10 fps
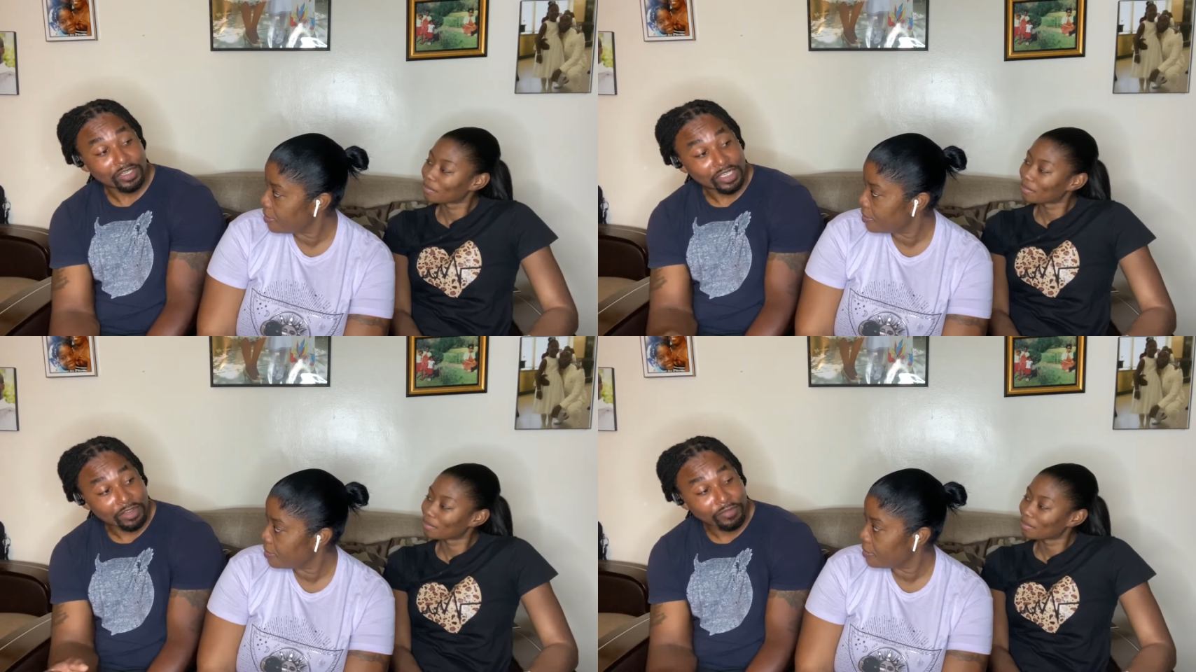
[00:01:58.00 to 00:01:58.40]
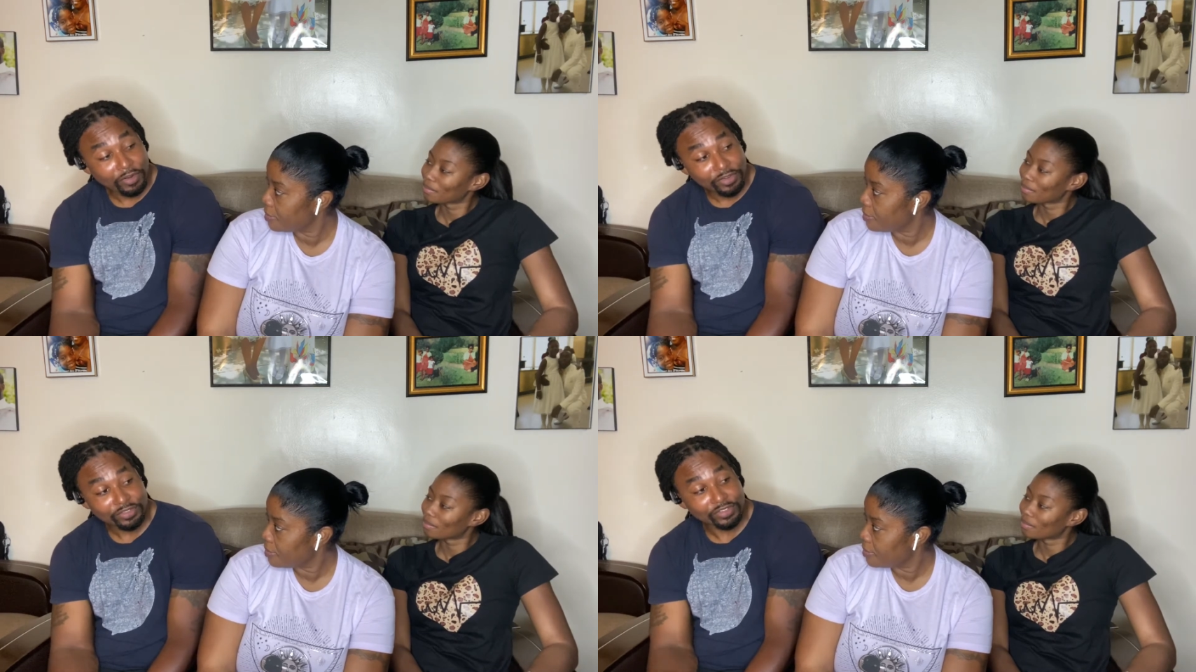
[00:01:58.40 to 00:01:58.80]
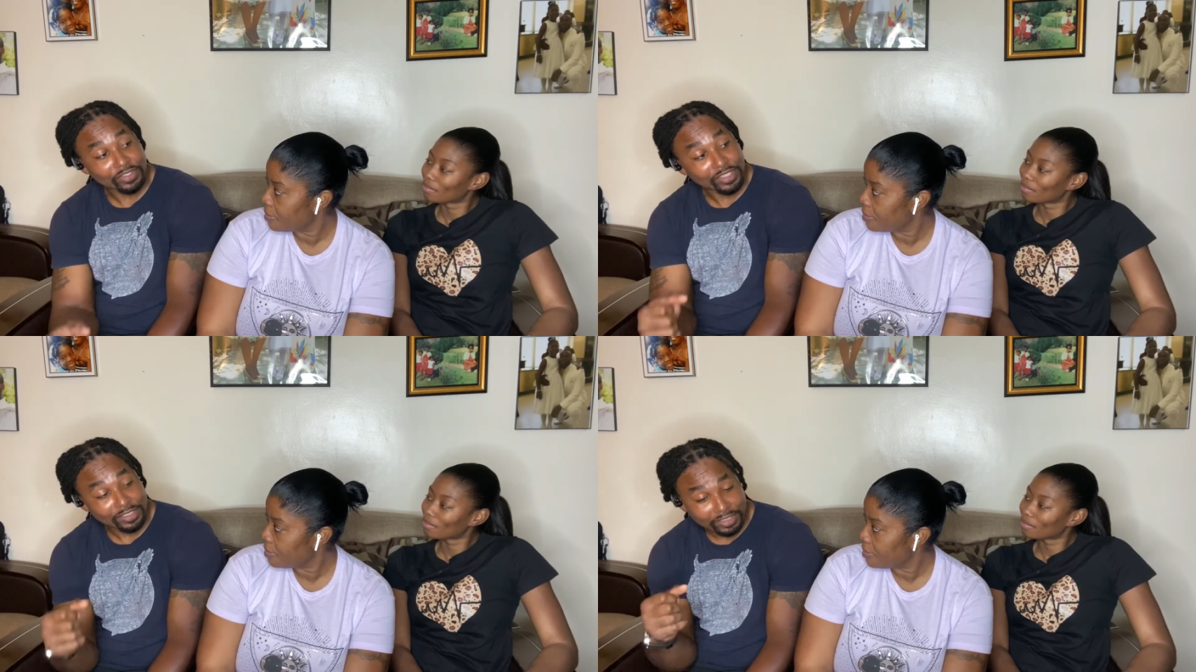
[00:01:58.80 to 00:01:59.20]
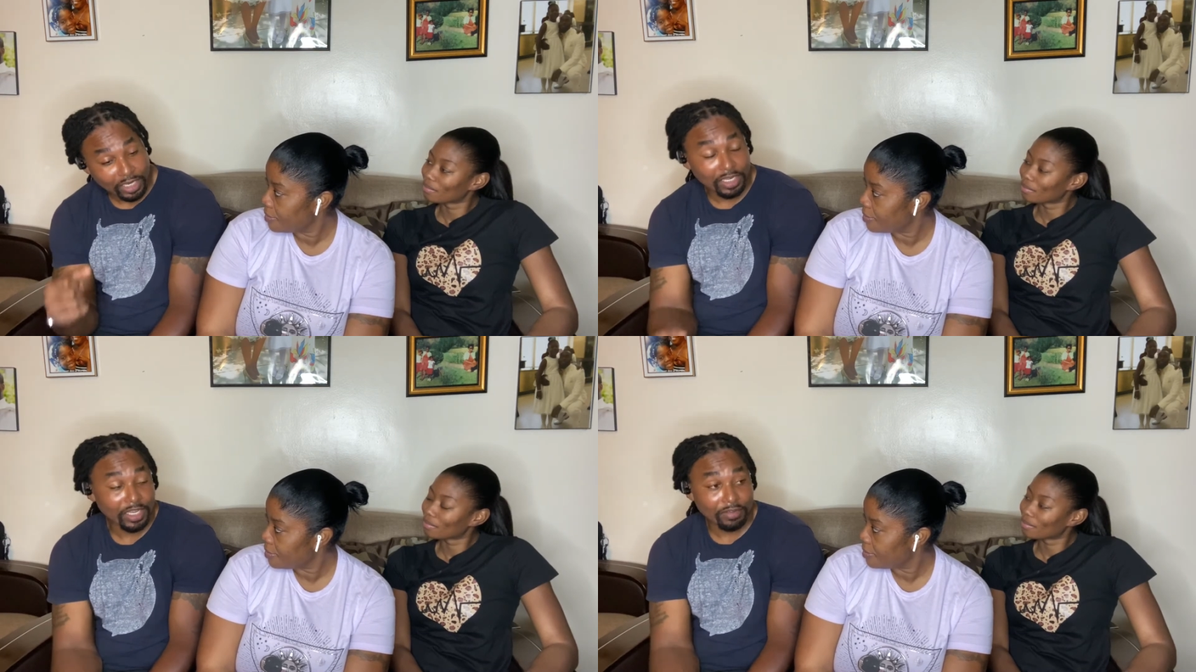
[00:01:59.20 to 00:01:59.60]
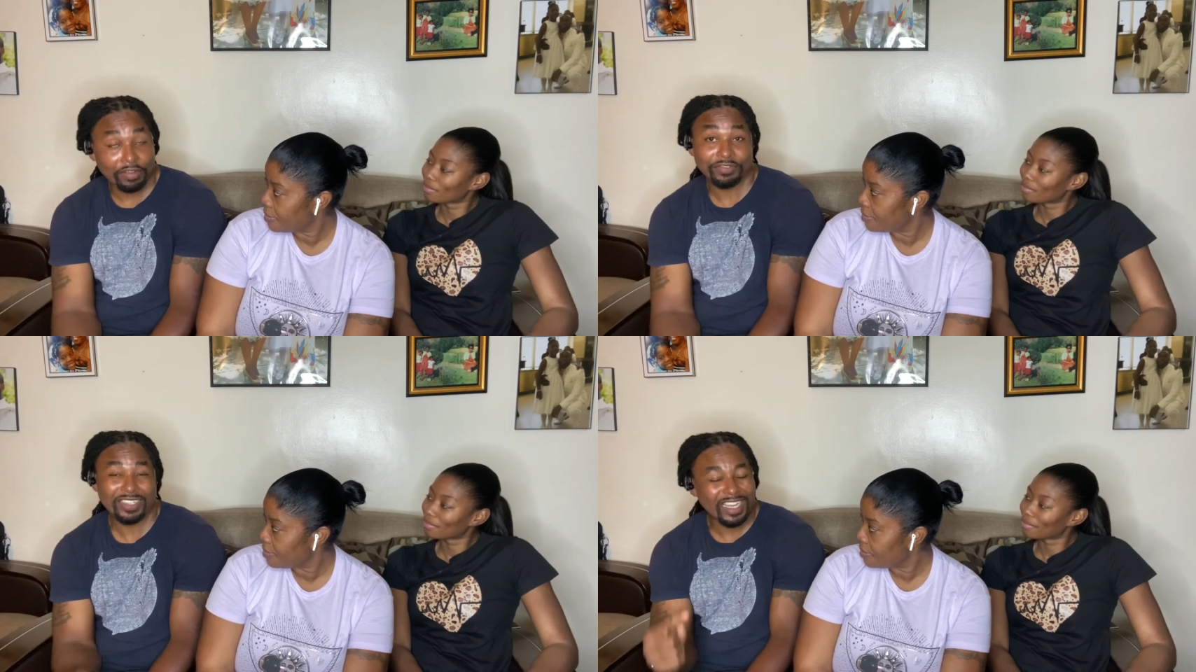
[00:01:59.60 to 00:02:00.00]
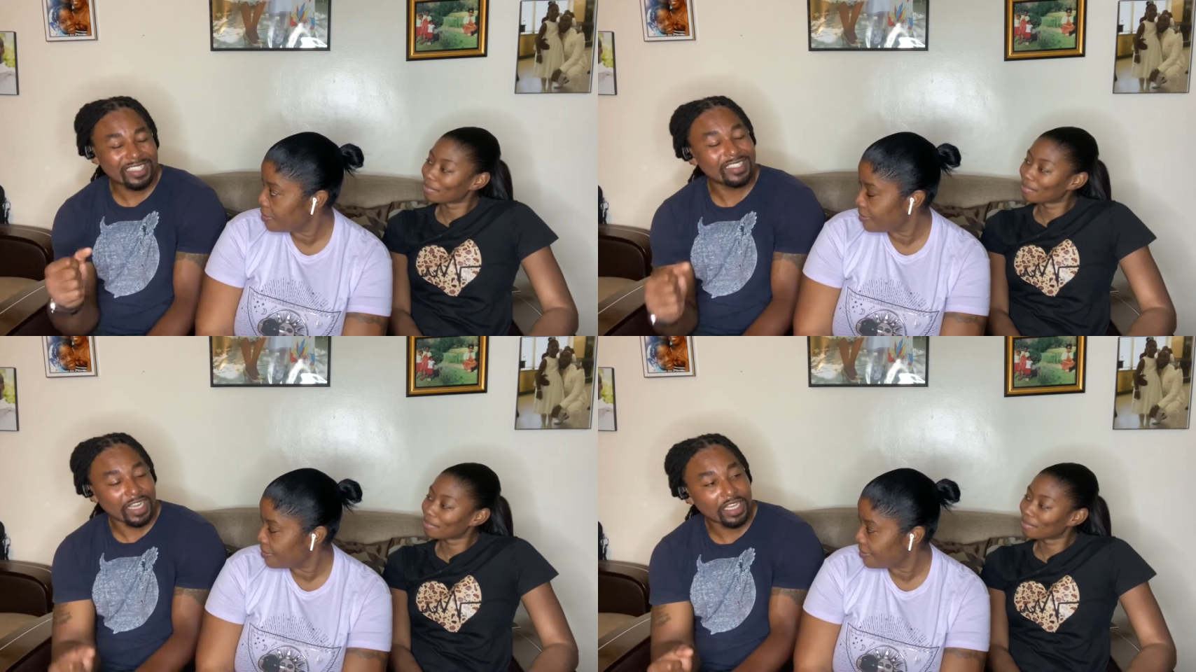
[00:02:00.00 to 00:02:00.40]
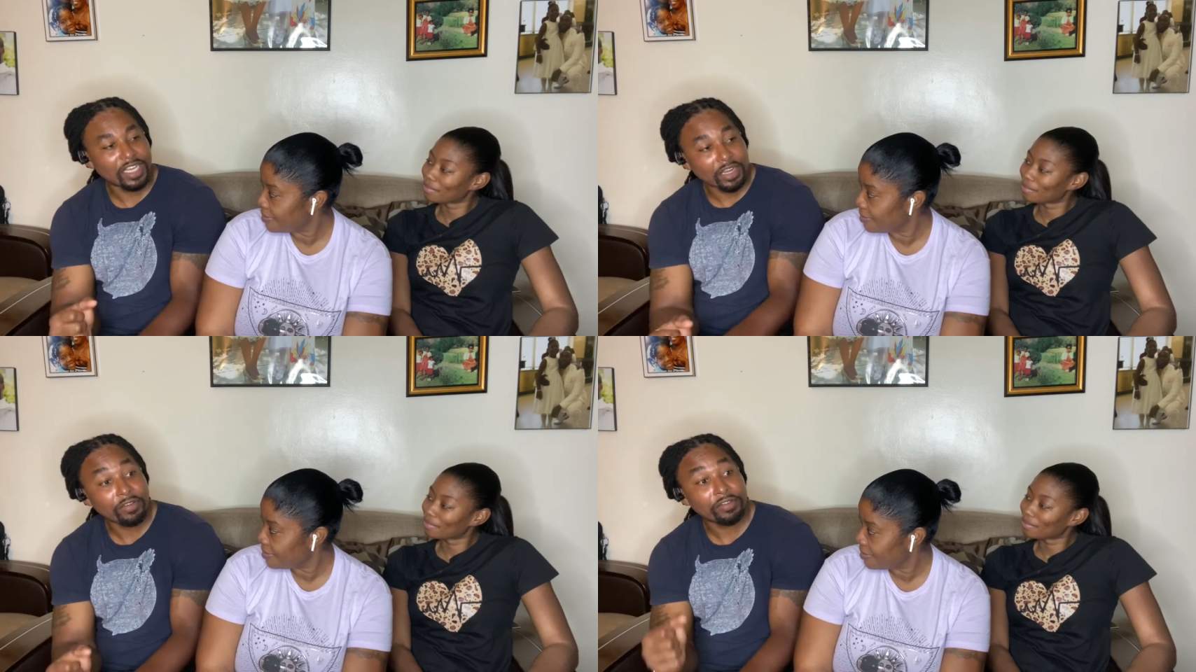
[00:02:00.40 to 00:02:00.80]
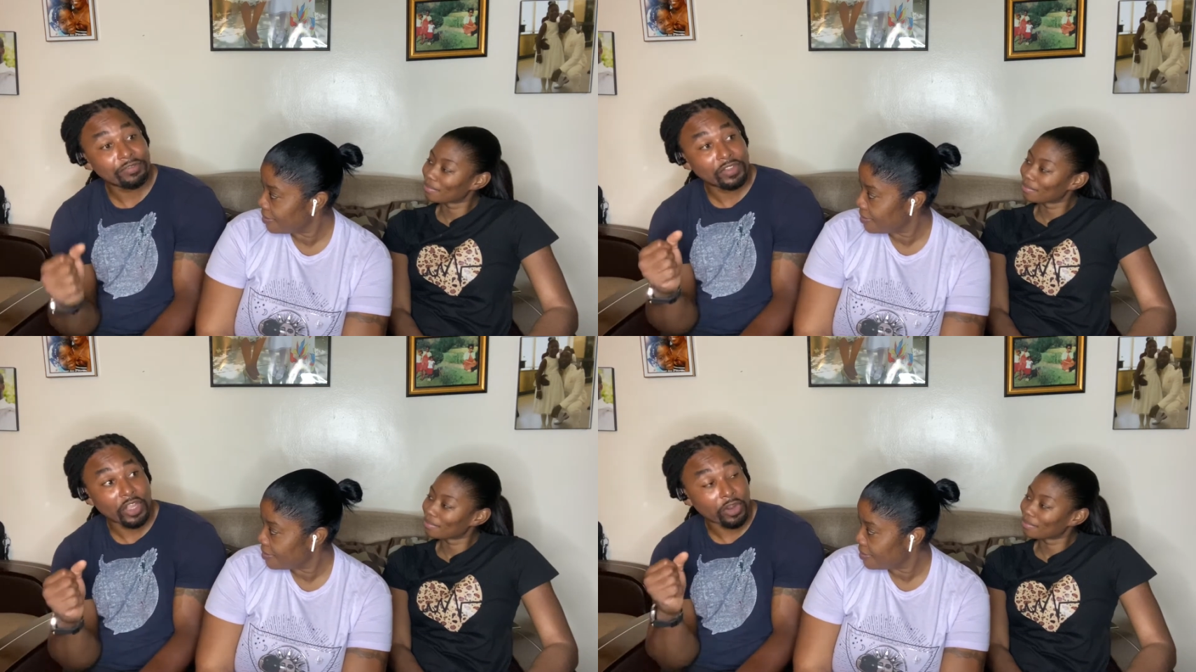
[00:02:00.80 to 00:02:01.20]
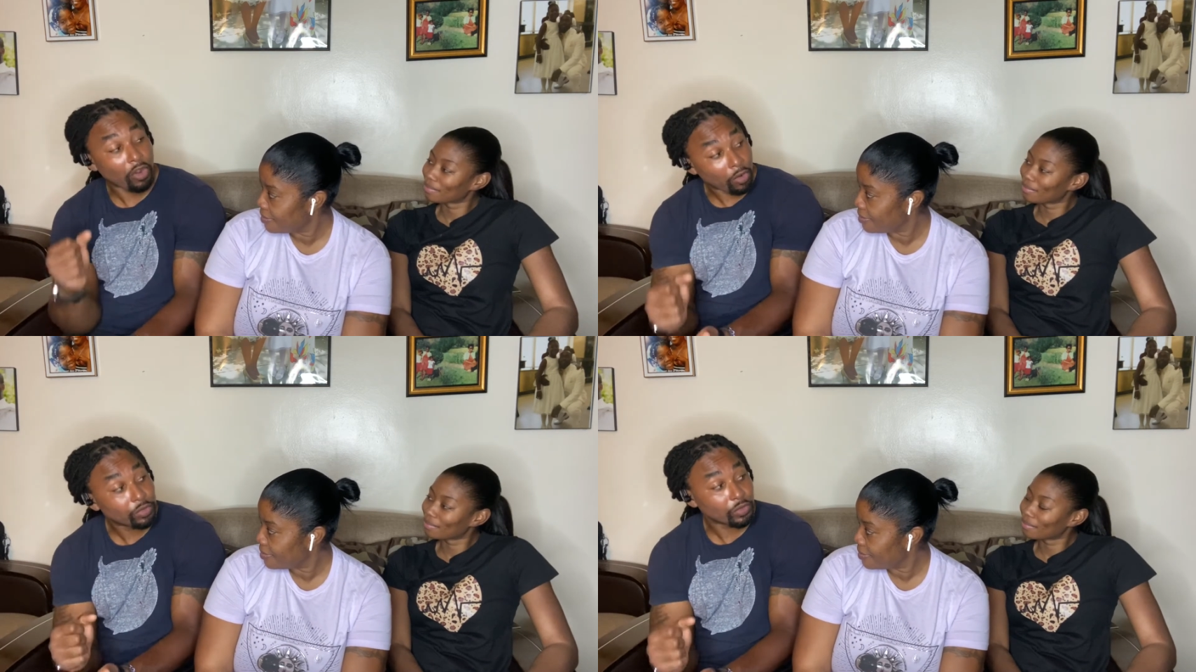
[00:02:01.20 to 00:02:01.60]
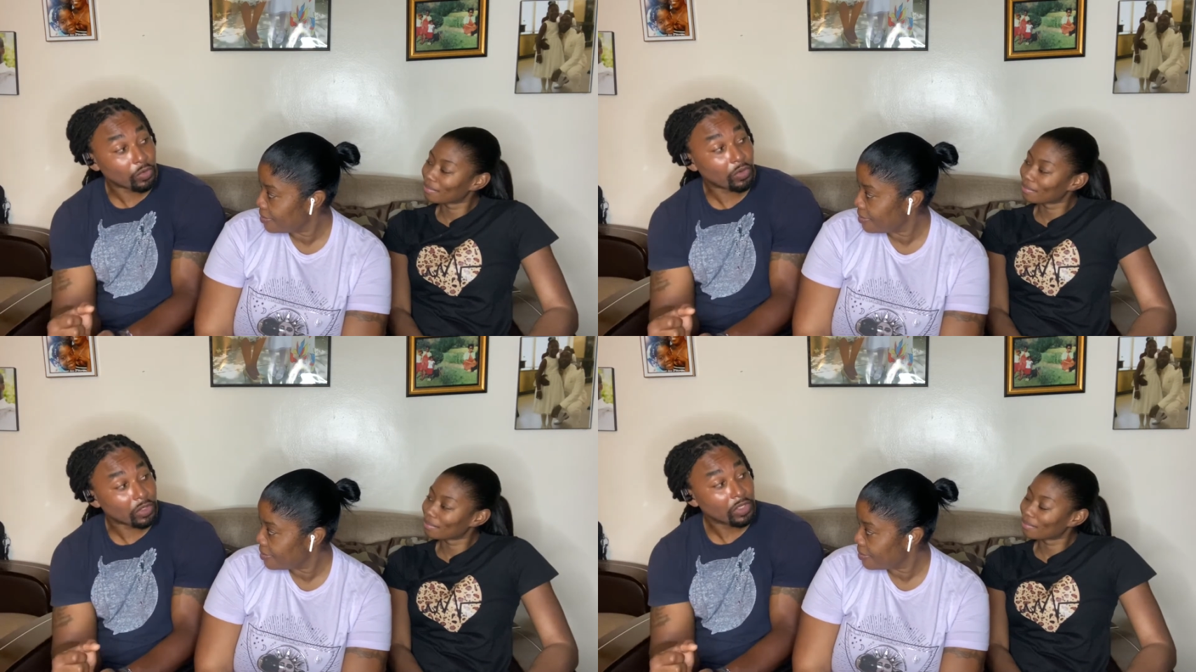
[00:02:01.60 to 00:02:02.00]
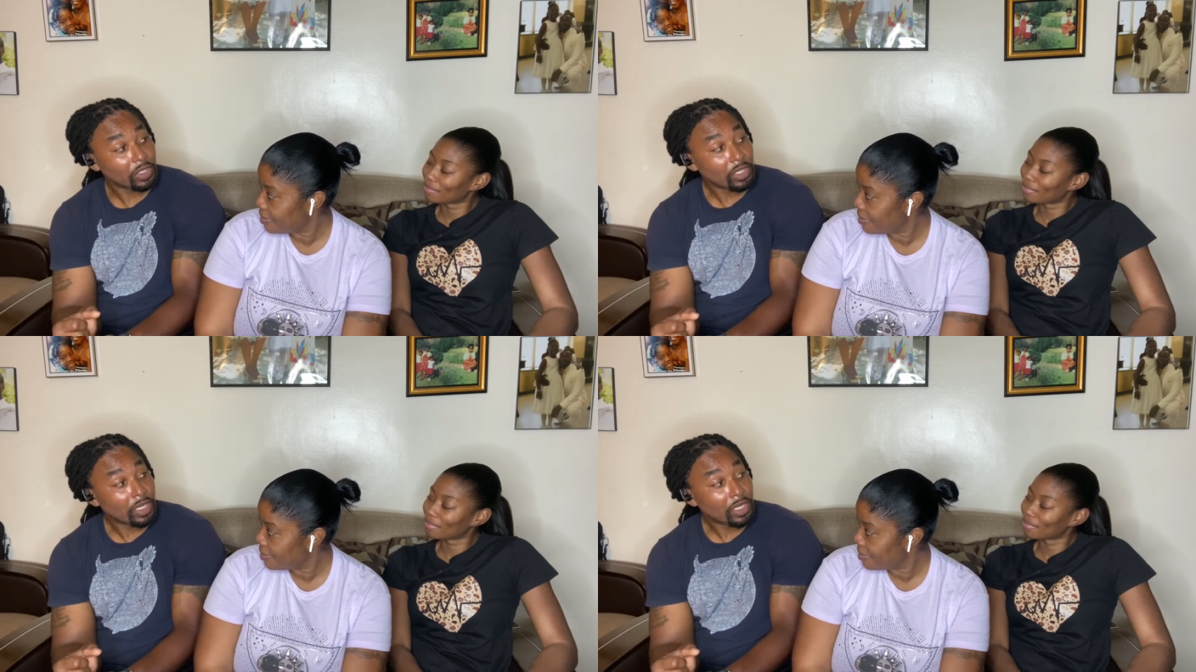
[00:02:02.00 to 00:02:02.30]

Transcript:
Speaker 1: givers, and take care of. They take care of their household. Mm -hmm.